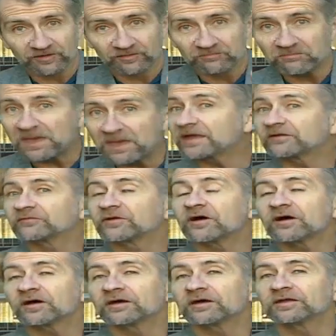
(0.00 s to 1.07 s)
man of
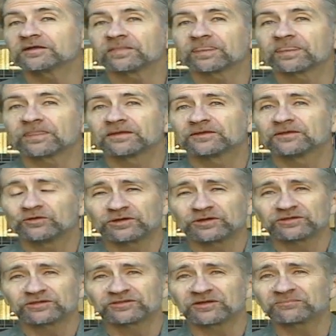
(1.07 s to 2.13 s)
God,
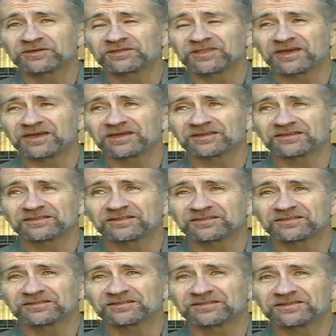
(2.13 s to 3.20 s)
doing something that
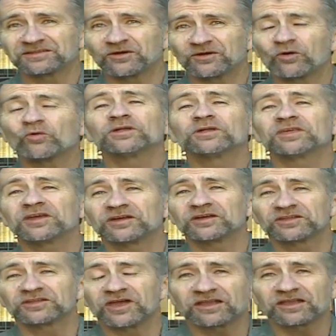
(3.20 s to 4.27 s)
only the
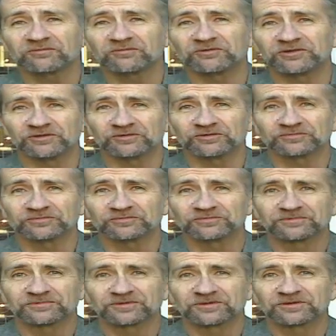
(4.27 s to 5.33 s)
ungodly would do.
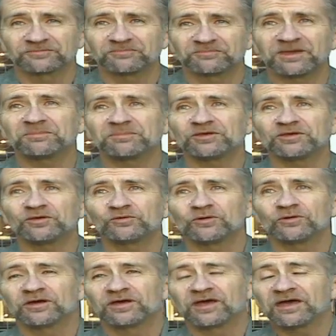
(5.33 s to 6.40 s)
Maybe you
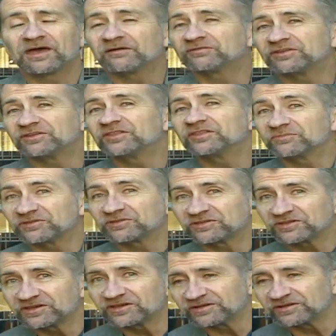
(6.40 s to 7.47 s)
have seen them
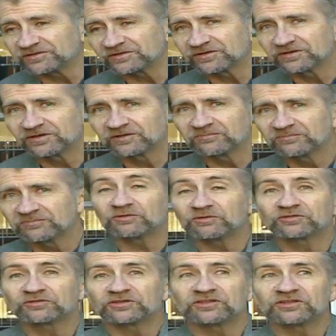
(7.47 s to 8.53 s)
sin. Maybe
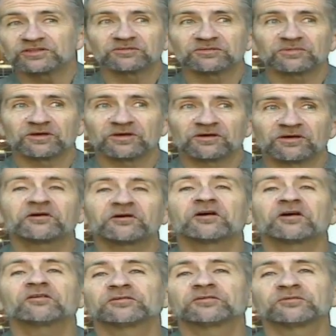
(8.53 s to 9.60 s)
you've seen them
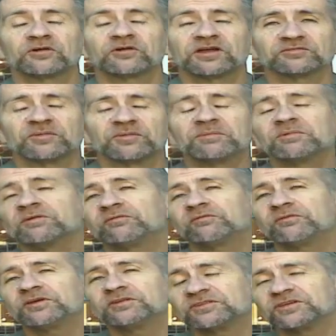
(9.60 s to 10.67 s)
fall from grace. Maybe you've
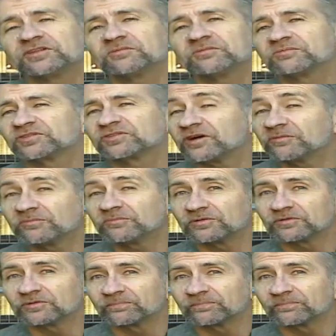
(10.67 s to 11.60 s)
seen them stumble